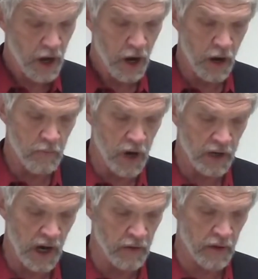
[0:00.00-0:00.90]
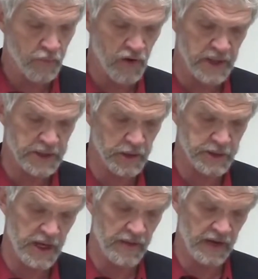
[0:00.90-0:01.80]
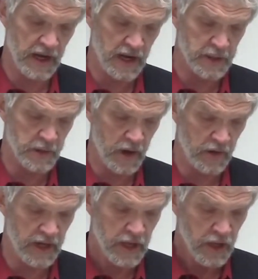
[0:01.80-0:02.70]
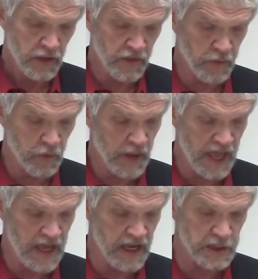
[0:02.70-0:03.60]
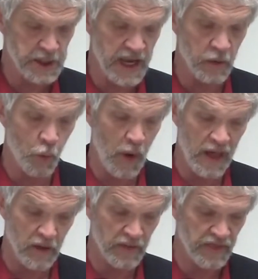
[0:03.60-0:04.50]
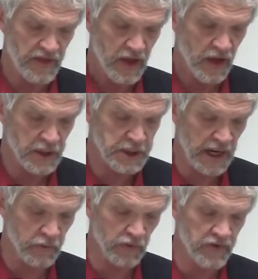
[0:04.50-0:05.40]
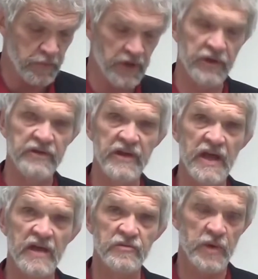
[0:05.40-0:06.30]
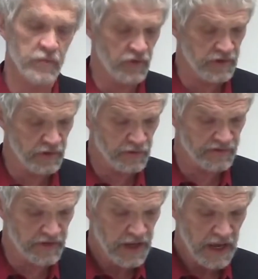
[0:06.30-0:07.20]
Among our oppressors, on the contrary, through age and wealth, a general debility has been produced.